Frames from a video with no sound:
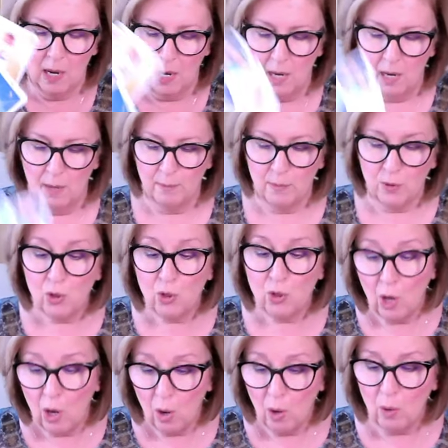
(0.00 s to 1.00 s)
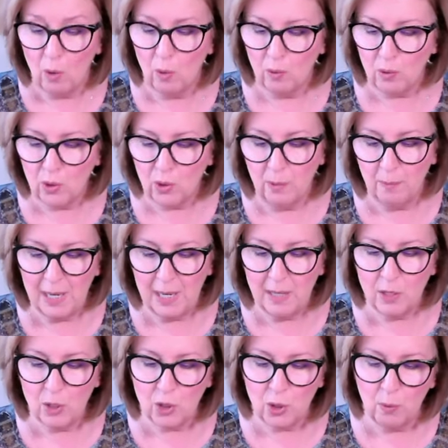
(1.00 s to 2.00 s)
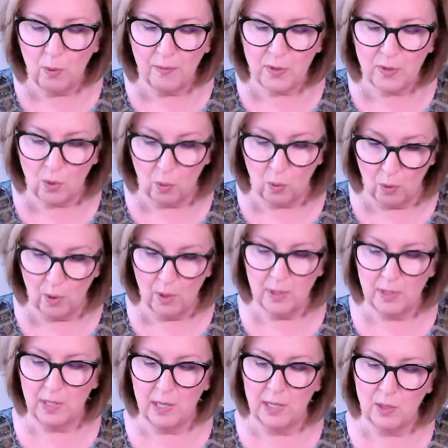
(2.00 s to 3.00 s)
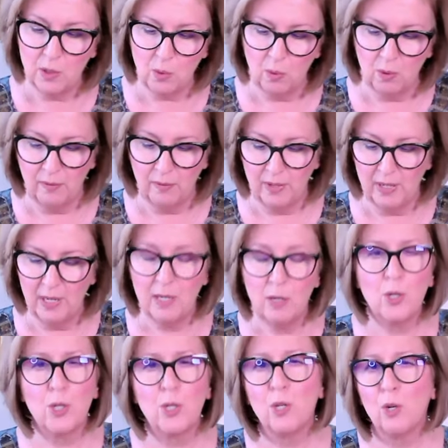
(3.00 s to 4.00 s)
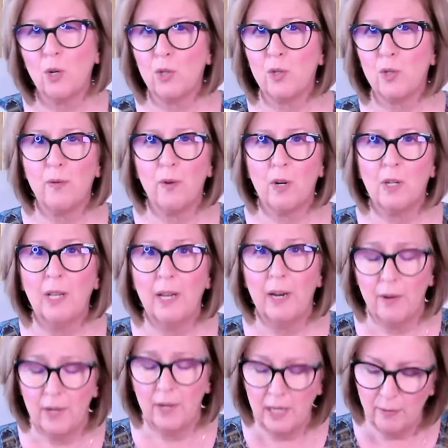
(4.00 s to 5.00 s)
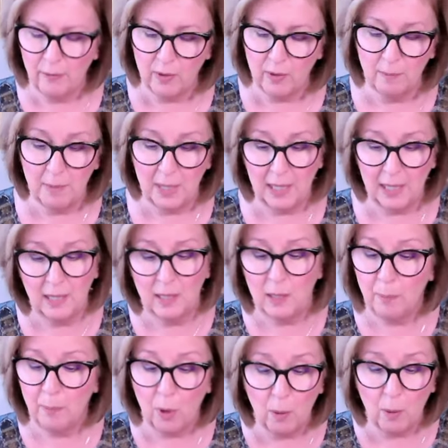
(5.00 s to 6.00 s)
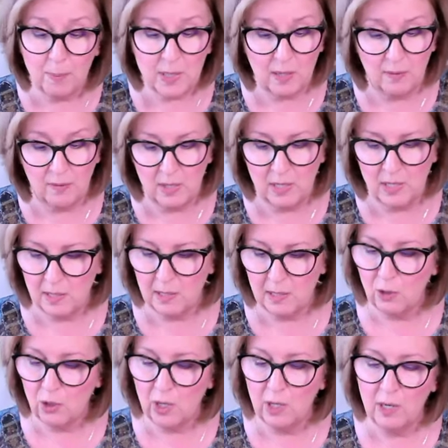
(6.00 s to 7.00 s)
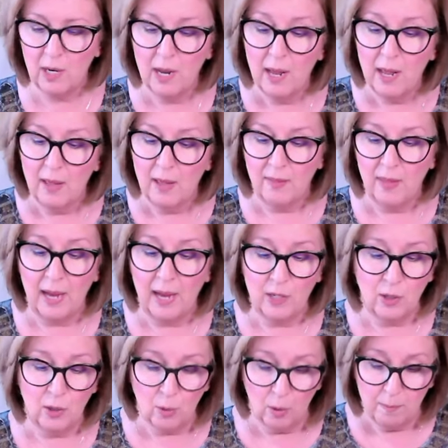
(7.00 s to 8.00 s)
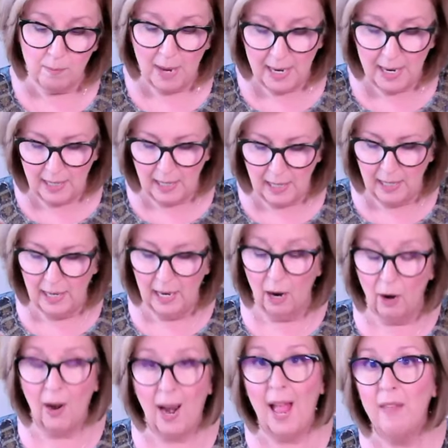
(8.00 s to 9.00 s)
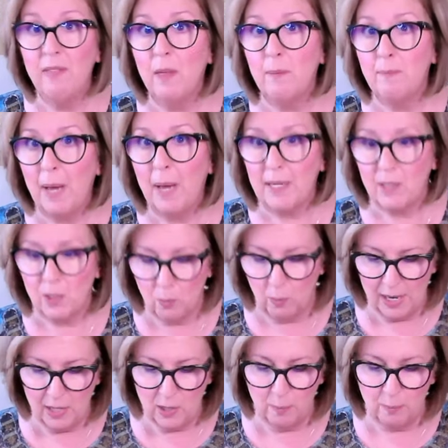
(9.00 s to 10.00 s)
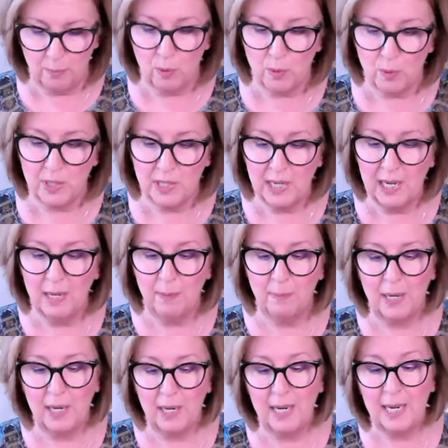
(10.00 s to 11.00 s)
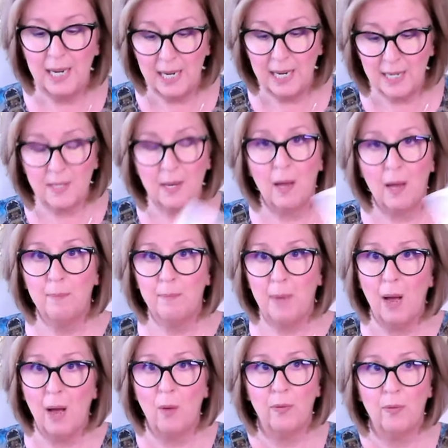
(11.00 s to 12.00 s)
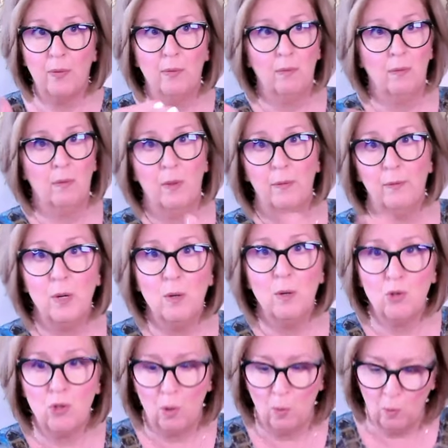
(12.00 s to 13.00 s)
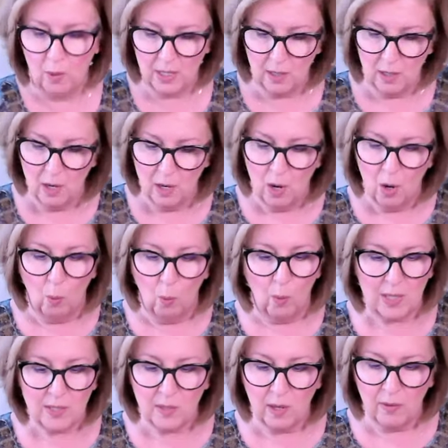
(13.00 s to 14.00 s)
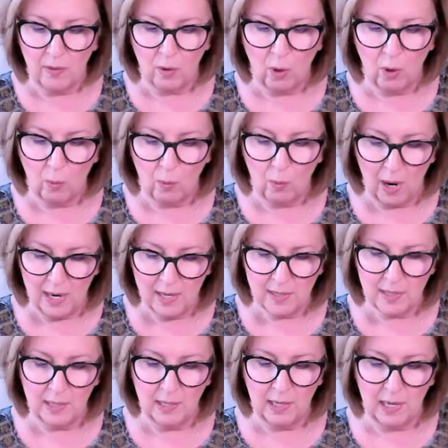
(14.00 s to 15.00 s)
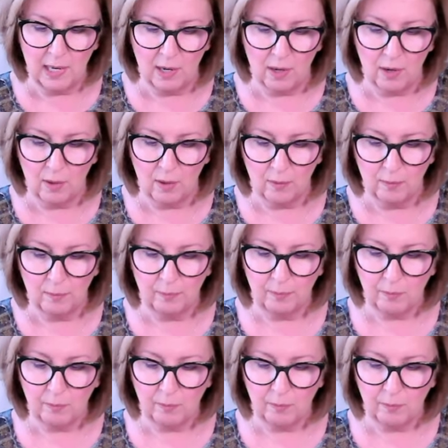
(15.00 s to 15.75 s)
Um, so to me, the Two of Swords is sort of an inner search for clarity, for the meaning and the purpose of the decision that you're making here and the best way to proceed. But it is about the future, what, what's on the horizon here.